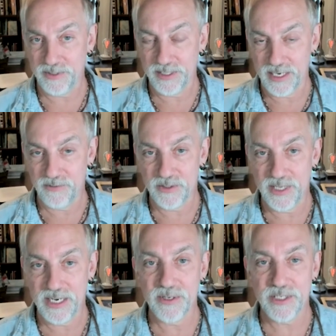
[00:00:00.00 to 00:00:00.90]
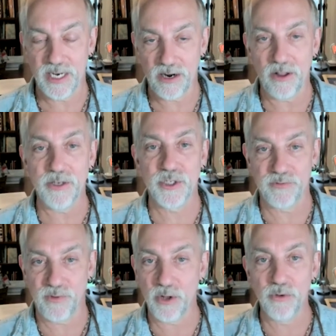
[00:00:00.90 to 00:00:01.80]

They have a they have a psychologist follow